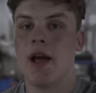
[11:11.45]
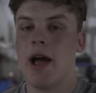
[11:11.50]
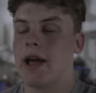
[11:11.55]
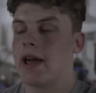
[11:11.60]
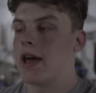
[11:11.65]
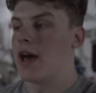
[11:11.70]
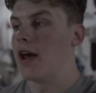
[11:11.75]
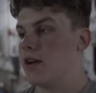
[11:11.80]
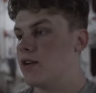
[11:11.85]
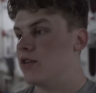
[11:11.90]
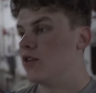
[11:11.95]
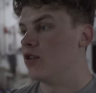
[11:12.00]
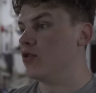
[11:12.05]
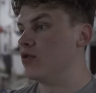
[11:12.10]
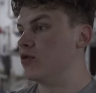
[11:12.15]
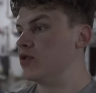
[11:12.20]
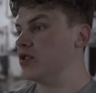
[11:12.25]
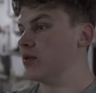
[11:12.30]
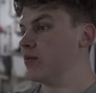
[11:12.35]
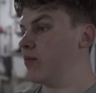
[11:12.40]
I gotta
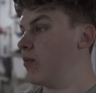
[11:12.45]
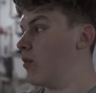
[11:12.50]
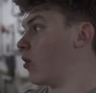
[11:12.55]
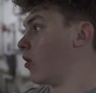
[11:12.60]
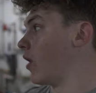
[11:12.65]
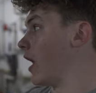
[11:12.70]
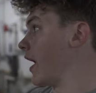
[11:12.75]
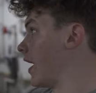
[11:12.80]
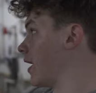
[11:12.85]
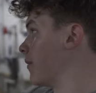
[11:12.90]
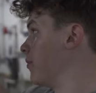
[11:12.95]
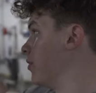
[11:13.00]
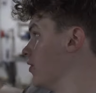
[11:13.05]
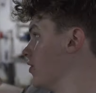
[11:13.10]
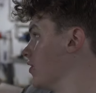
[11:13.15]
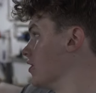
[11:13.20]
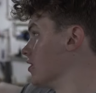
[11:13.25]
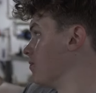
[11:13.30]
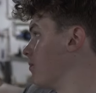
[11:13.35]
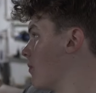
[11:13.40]
do some more. I gotta
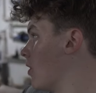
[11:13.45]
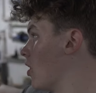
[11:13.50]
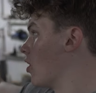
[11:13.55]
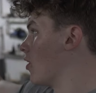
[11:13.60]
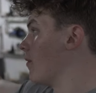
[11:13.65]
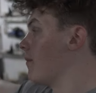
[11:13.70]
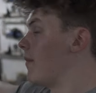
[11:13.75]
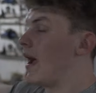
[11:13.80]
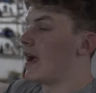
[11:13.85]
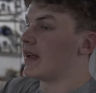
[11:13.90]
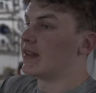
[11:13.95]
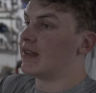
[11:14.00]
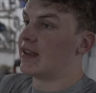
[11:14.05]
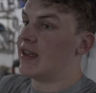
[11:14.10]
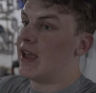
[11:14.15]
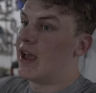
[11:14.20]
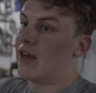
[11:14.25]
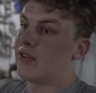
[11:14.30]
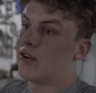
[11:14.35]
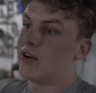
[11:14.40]
put this barn back
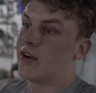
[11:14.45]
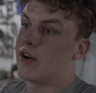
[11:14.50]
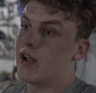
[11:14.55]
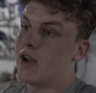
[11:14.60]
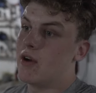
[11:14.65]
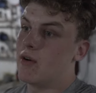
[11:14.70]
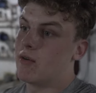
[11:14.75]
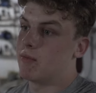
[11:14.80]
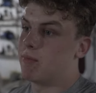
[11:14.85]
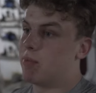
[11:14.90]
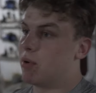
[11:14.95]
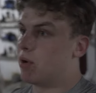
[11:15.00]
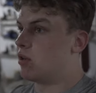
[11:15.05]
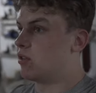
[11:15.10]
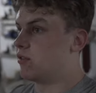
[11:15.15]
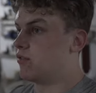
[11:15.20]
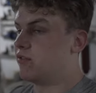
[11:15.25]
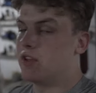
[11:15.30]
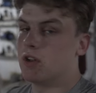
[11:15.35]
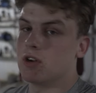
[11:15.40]
together put
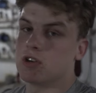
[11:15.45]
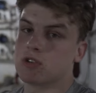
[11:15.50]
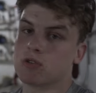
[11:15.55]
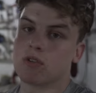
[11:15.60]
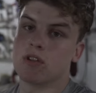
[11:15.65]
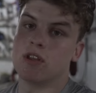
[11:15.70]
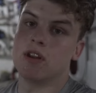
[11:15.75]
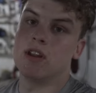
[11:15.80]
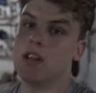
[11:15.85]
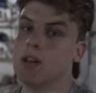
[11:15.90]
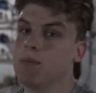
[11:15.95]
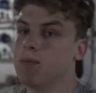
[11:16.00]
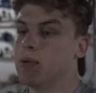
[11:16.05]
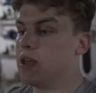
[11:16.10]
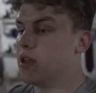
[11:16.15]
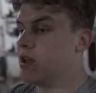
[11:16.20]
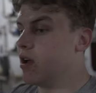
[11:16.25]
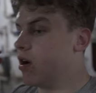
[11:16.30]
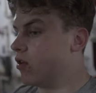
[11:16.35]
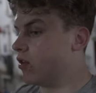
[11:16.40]
all the feeders where they need to
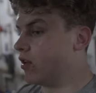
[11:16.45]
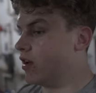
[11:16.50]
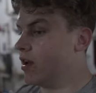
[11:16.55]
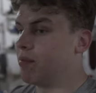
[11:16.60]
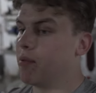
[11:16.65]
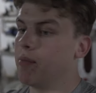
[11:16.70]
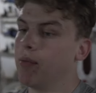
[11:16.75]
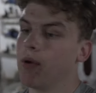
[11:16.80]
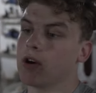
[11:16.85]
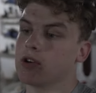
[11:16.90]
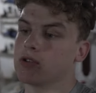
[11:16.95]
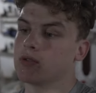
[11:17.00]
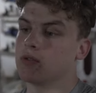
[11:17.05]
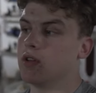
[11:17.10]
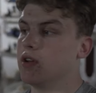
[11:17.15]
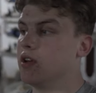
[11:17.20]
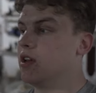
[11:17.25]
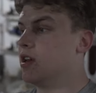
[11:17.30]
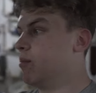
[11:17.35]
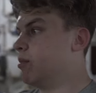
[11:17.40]
be, all the nipple bars where
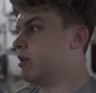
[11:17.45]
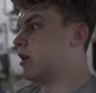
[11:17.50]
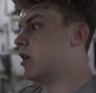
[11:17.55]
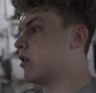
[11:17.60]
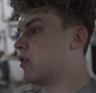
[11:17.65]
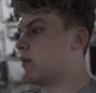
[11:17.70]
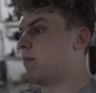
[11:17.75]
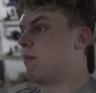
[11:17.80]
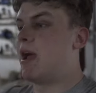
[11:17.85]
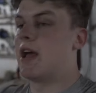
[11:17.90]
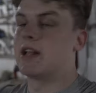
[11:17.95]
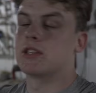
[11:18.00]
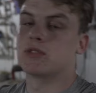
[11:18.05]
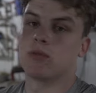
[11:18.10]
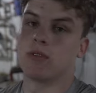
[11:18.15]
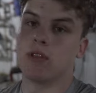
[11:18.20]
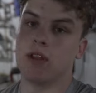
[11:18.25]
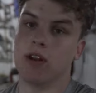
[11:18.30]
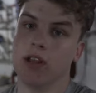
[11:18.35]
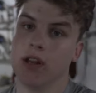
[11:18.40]
they need to be, all the mats
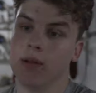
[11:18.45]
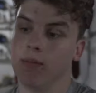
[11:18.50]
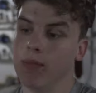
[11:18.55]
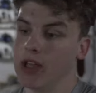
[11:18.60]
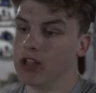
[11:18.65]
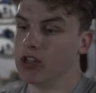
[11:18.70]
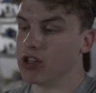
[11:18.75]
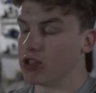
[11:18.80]
where they need to be.